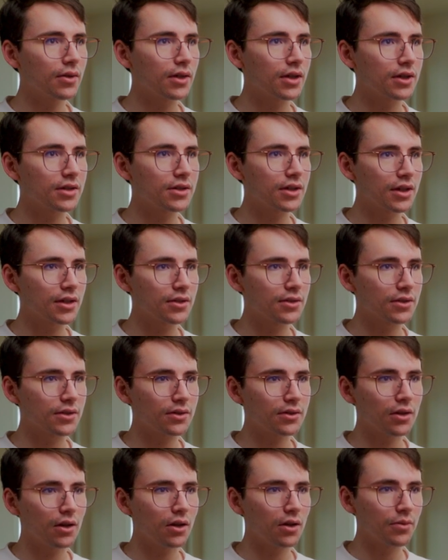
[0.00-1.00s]
I'm going to change
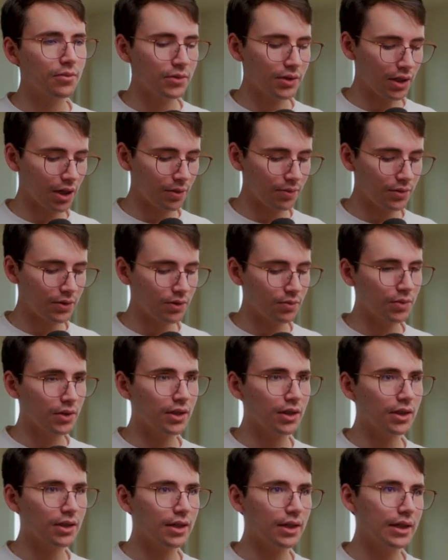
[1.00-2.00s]
this column type to
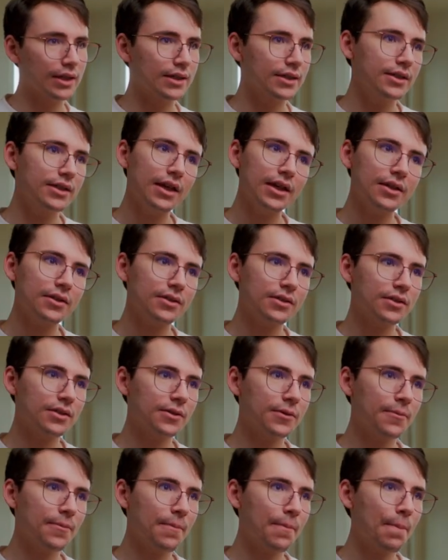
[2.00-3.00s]
be
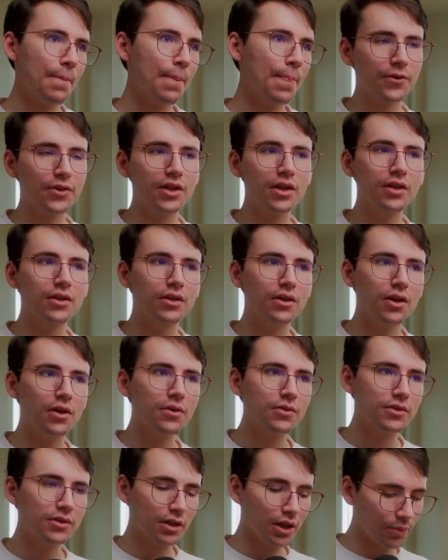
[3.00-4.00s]
date. For the
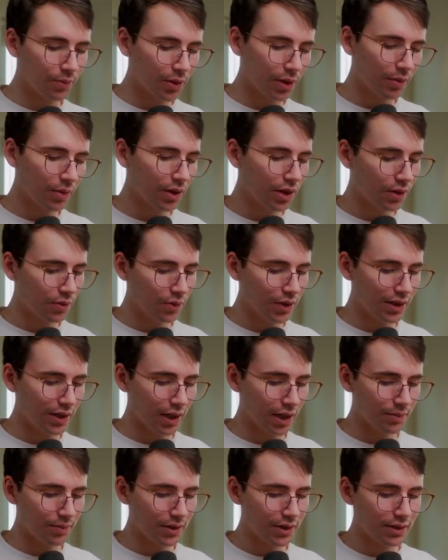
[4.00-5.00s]
notes, I'm probably going to
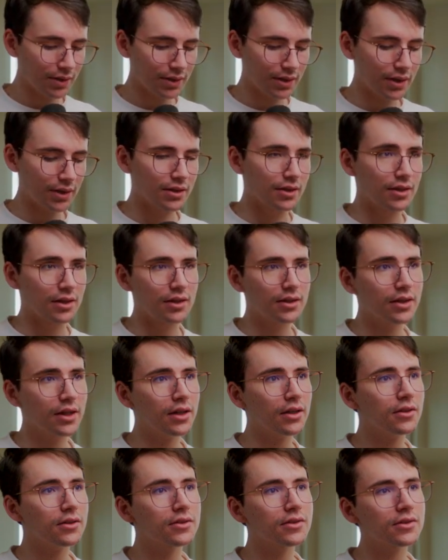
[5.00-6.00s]
rename this to
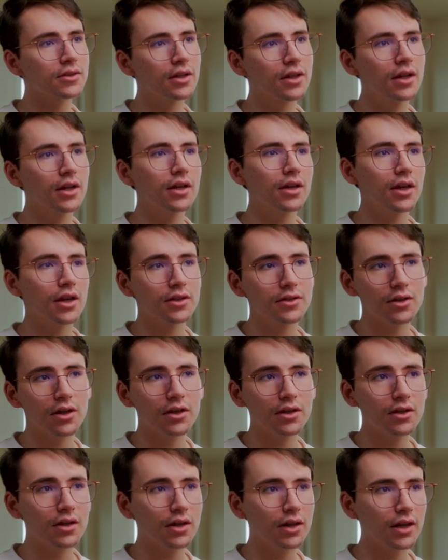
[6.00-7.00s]
details. It's
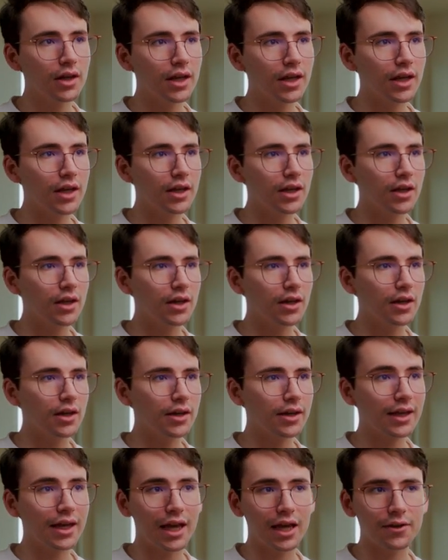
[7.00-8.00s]
on
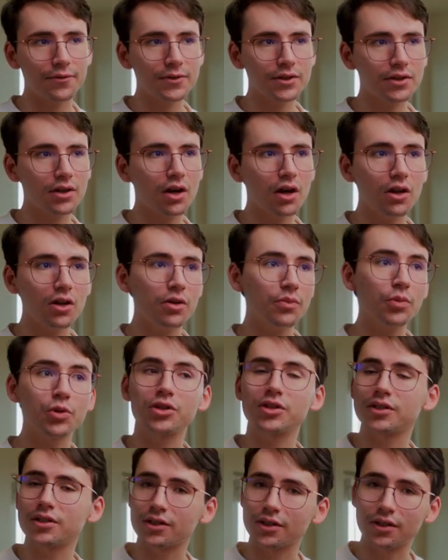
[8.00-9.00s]
a canvas column,
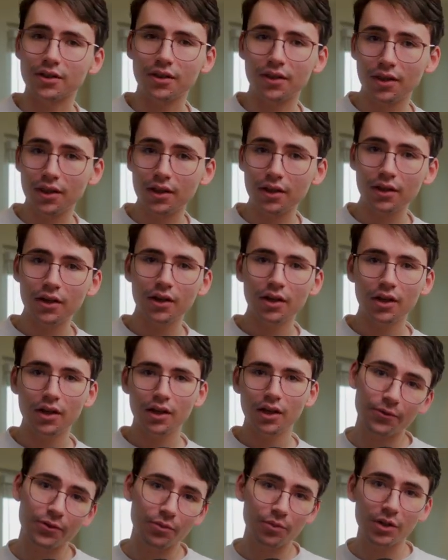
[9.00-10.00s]
which is a good thing. If
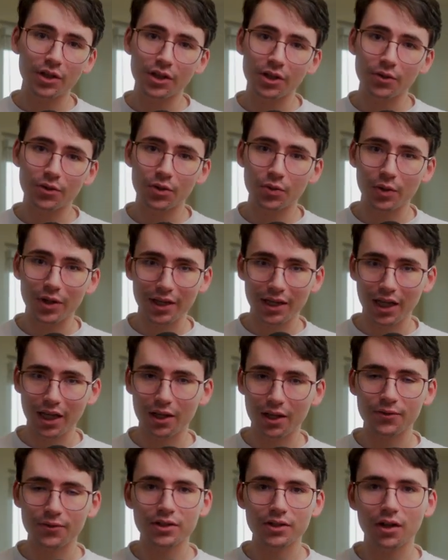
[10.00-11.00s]
you're not familiar with what a
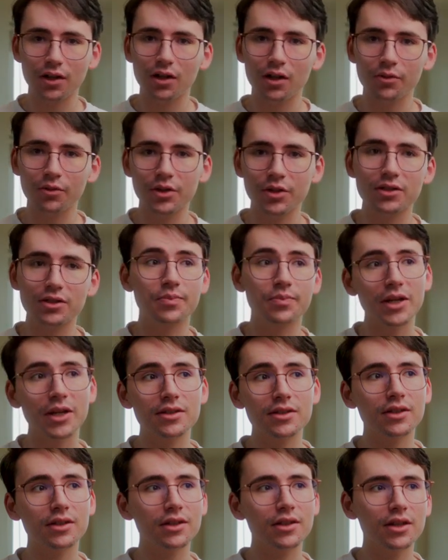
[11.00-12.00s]
canvas column is,
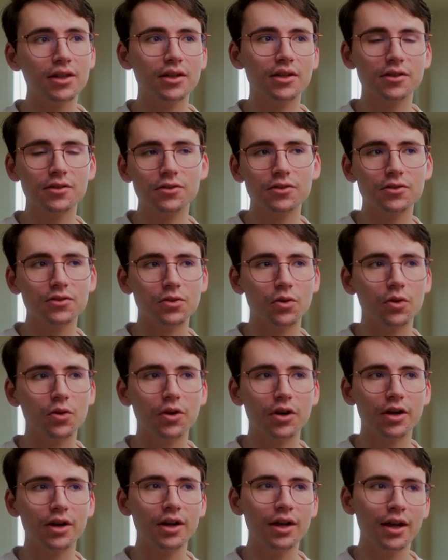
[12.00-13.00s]
basically it can
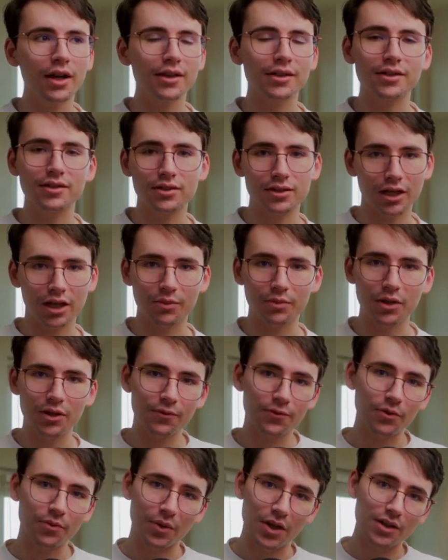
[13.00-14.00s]
store the same
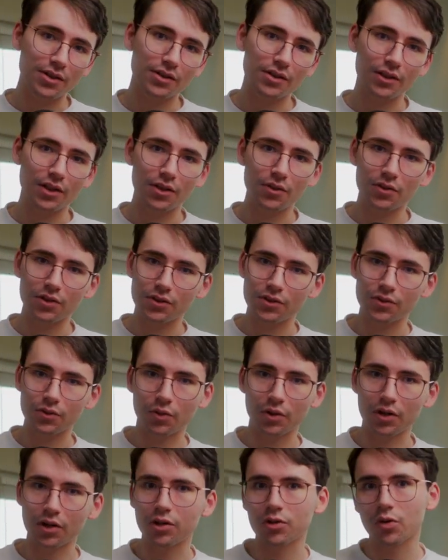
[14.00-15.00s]
information that you can
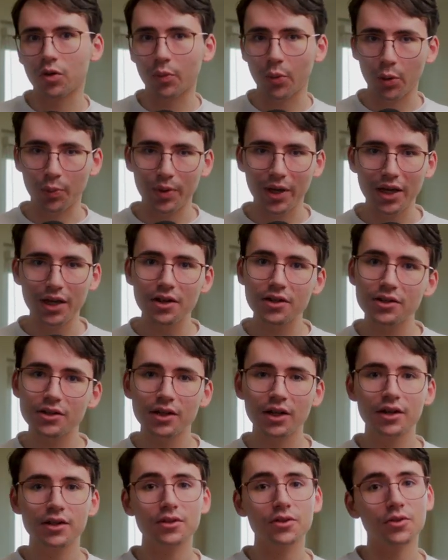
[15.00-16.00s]
store on a normal
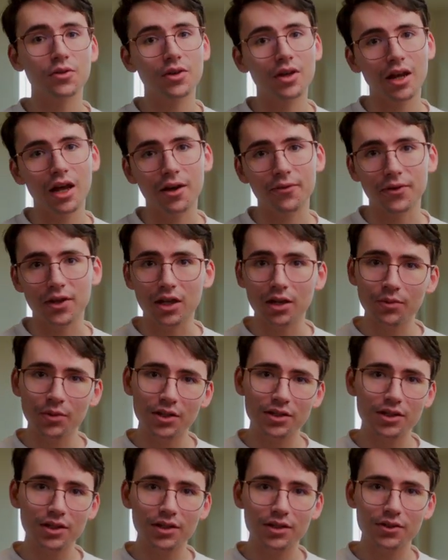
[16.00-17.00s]
page. So you can have
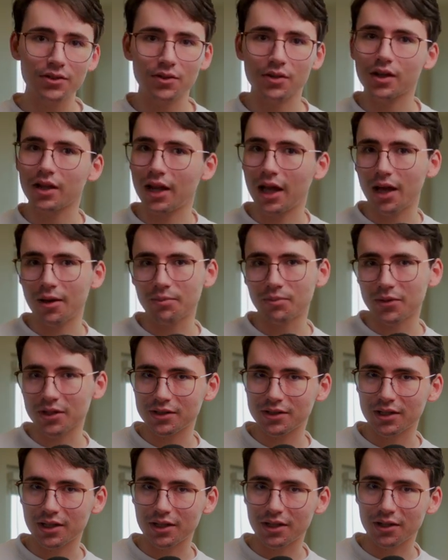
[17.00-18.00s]
images, you can
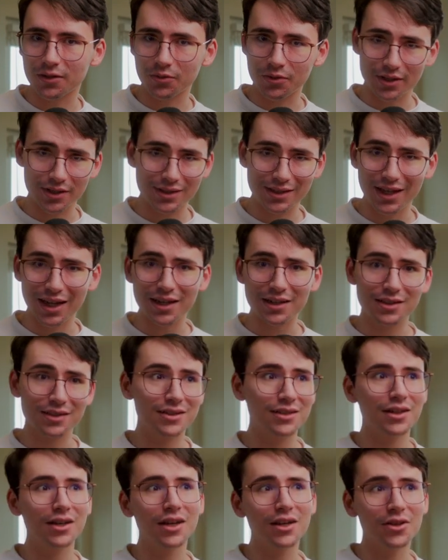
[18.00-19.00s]
mix it in with
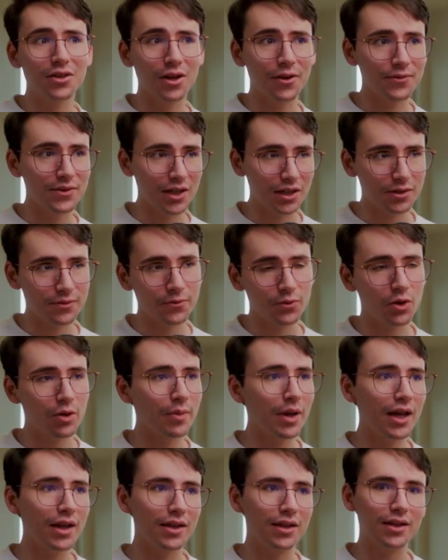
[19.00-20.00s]
text, you have text
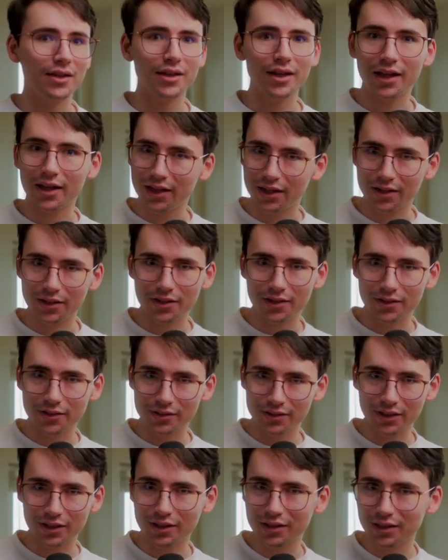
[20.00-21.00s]
formatting,
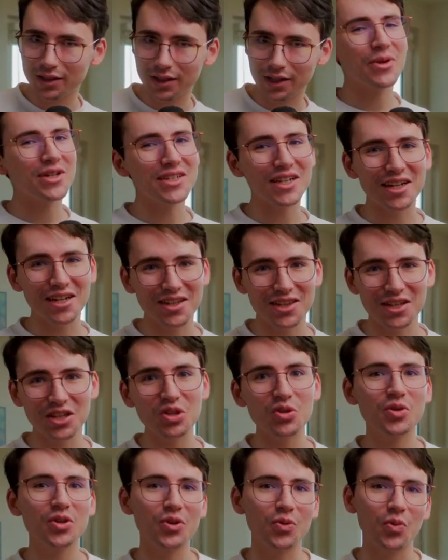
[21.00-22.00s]
headers, pretty much
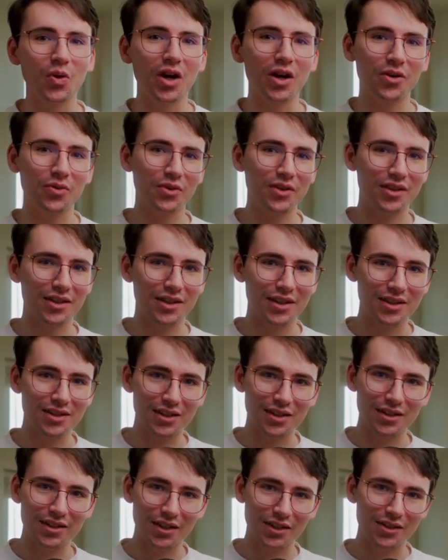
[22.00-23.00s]
anything you could want within a
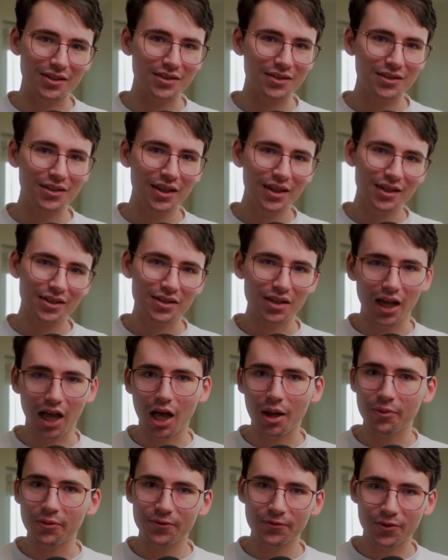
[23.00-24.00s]
details
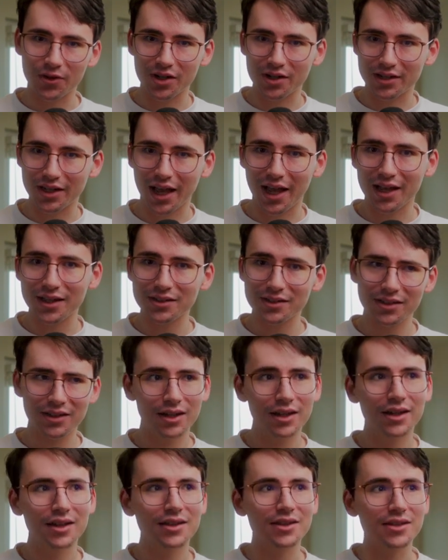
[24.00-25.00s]
tab for a task.
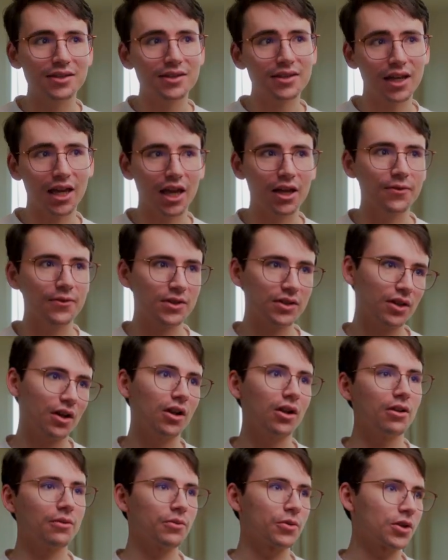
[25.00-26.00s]
This canvas
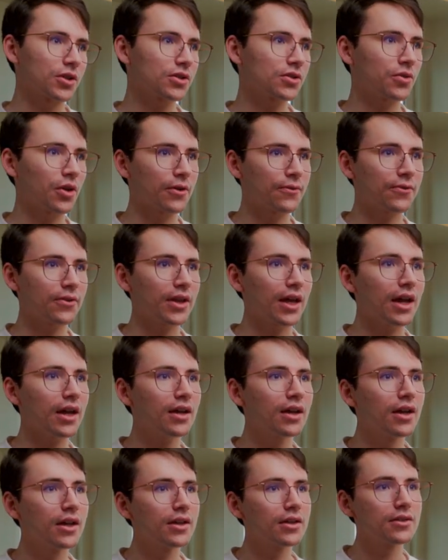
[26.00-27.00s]
column works great for
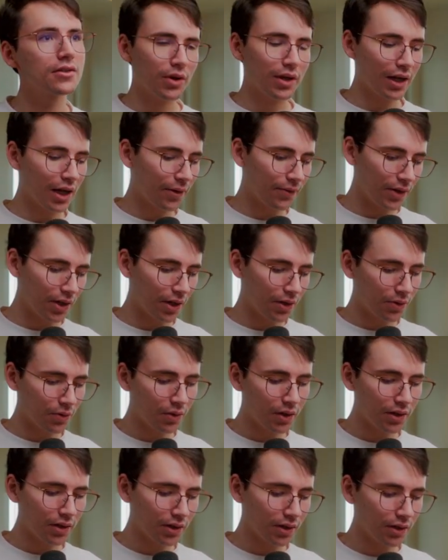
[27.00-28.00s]
that. We're going to have
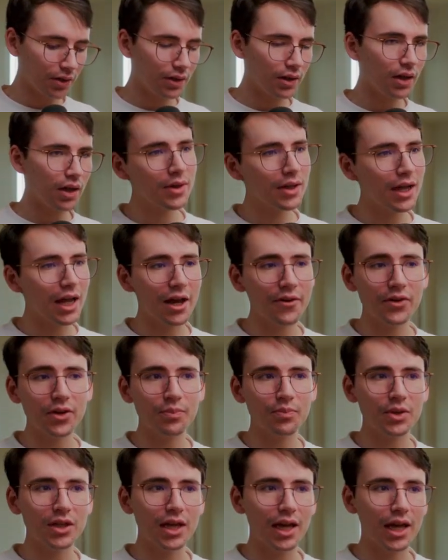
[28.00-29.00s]
another one, probably going to have
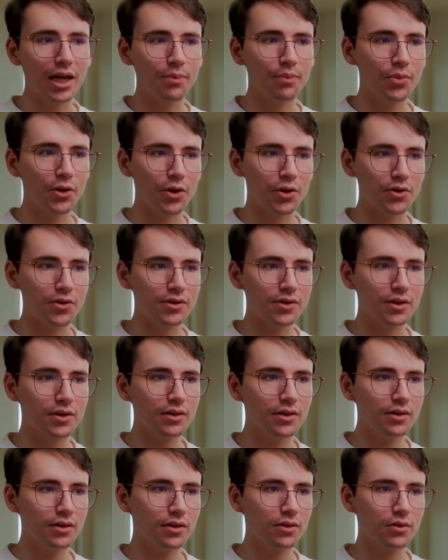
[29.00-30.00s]
it be a
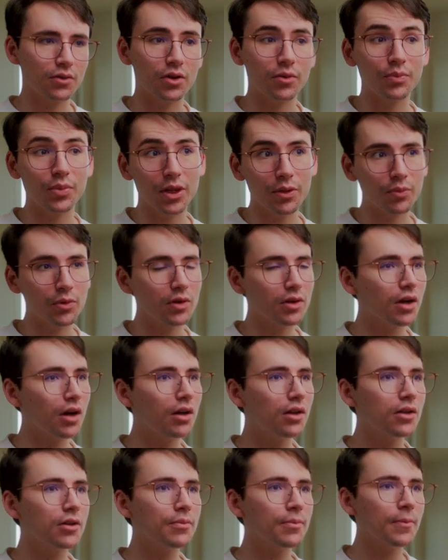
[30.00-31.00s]
person or a people
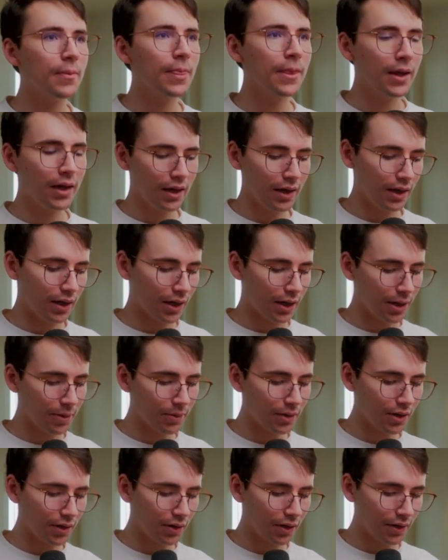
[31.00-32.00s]
column. And
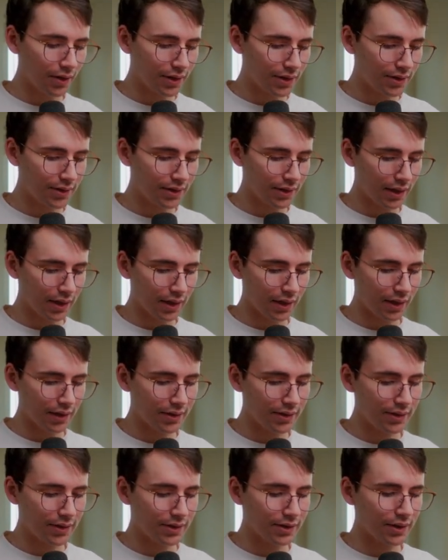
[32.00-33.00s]
I'm going to call this
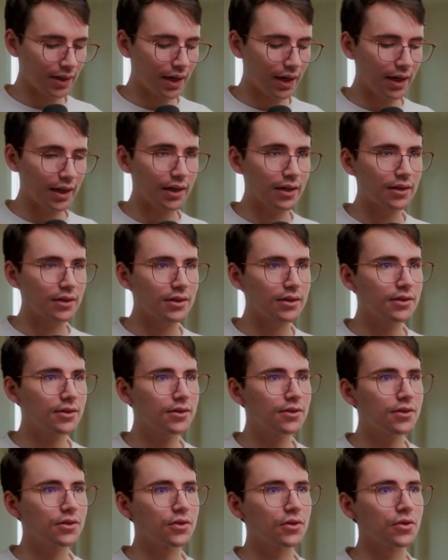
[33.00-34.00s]
assigned
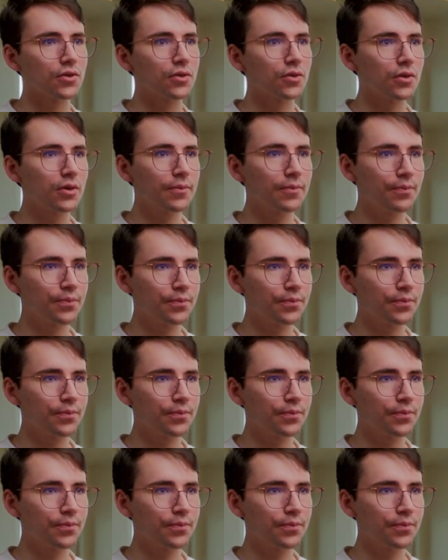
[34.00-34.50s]
to.